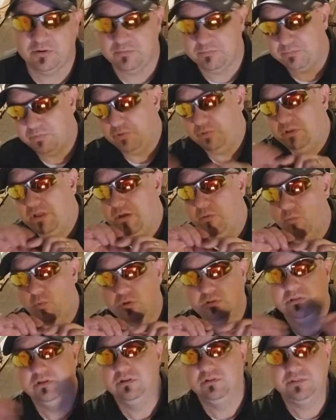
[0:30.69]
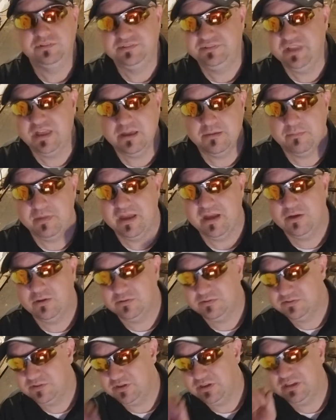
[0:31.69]
to pull that one little stem
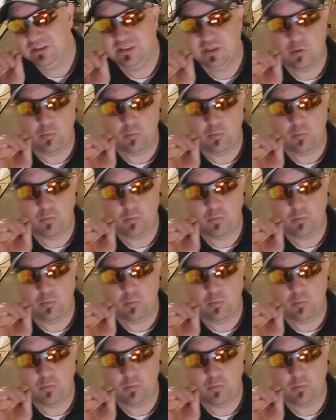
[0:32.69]
out so you get